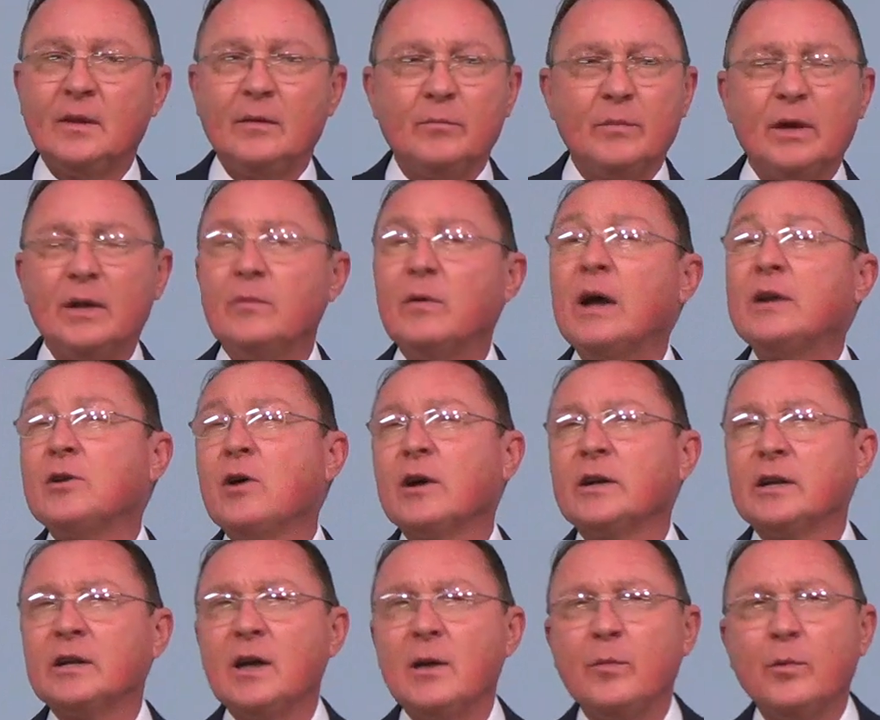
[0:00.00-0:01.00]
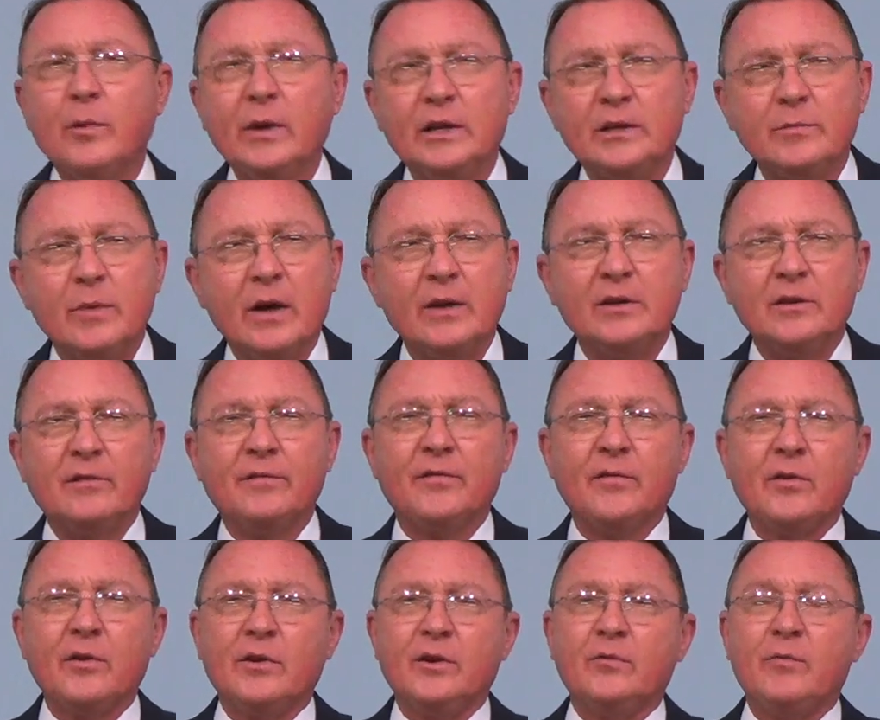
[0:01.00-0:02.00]
But I talked a couple weeks about
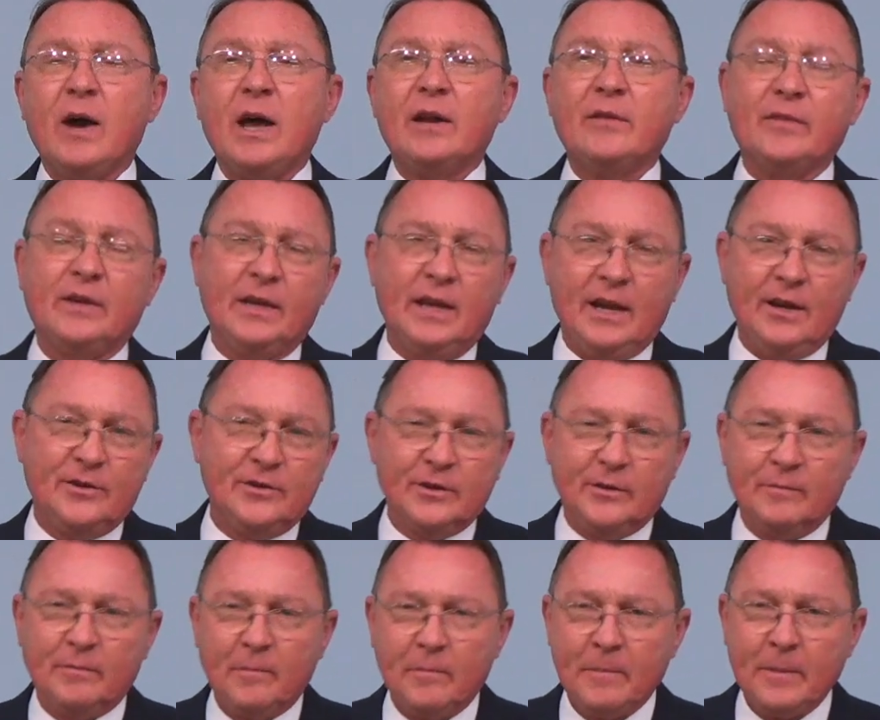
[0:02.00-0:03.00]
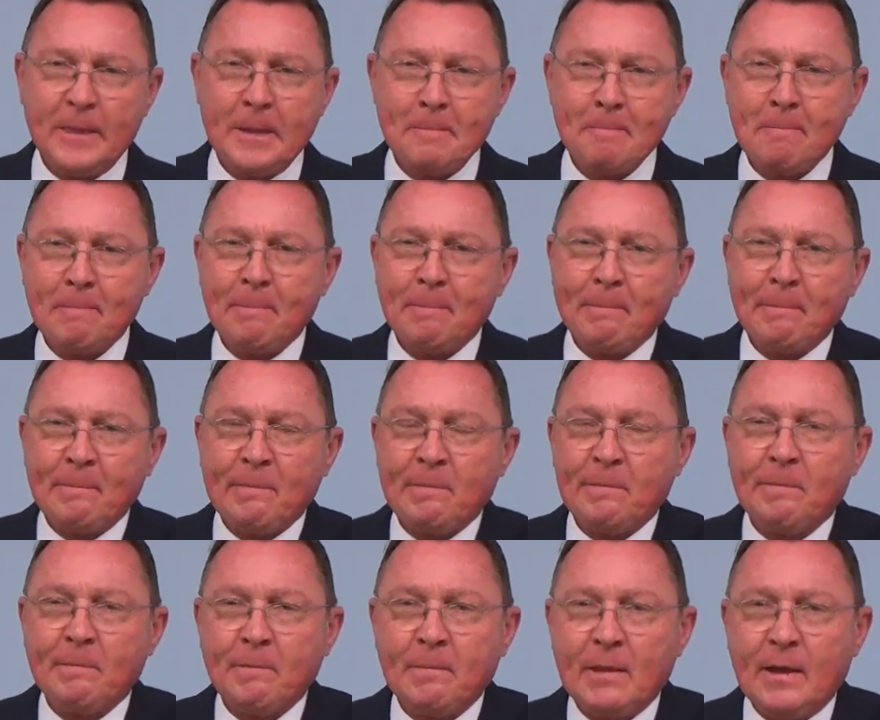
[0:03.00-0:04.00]
deferred gratification.
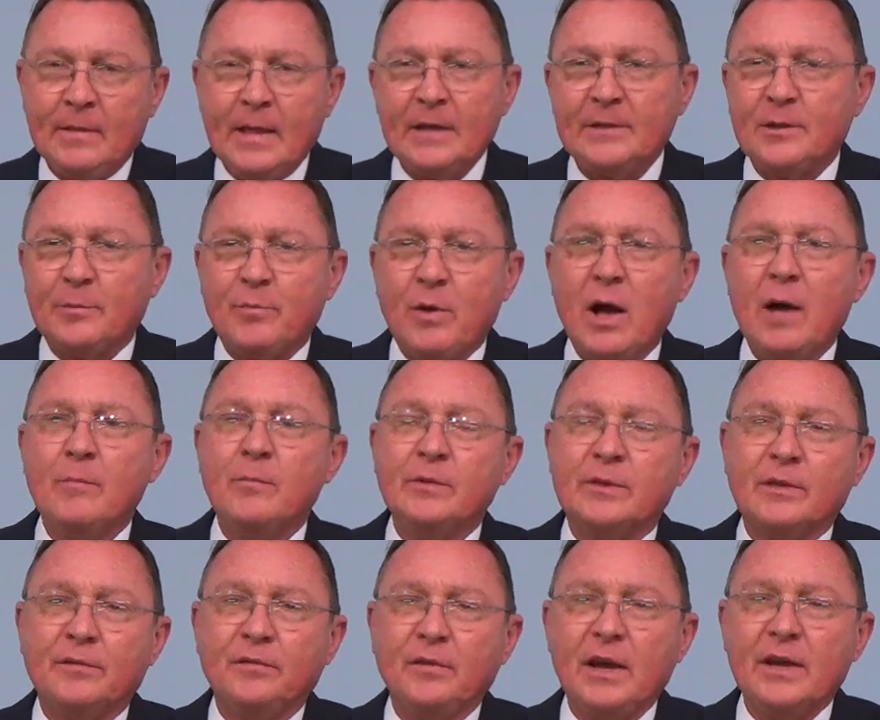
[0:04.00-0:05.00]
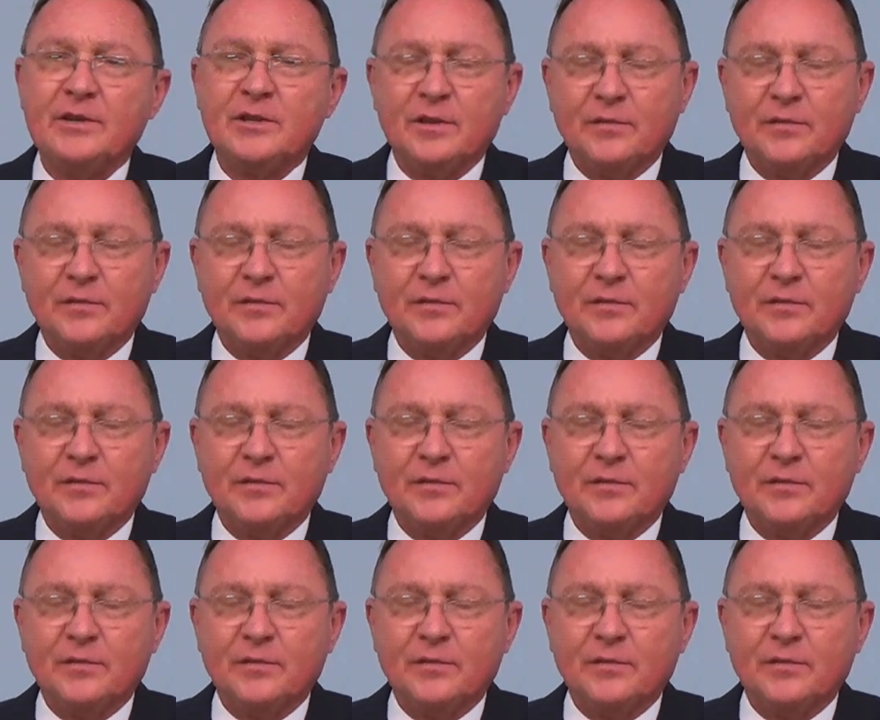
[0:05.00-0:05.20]
That's the problem with the flesh.